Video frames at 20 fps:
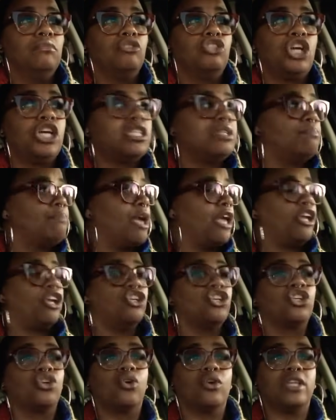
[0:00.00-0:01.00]
just
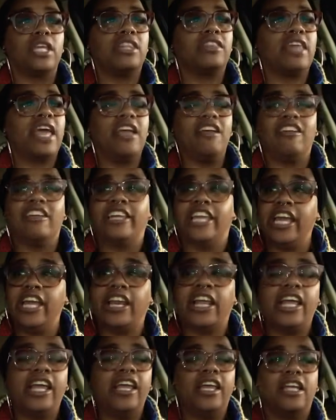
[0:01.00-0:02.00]
making sure that they
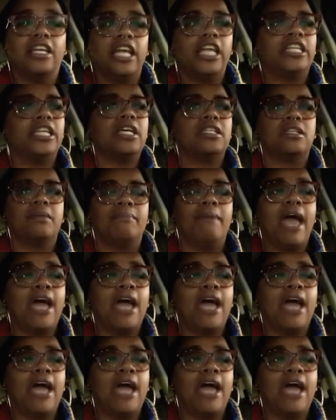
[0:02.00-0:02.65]
get in. It doesn't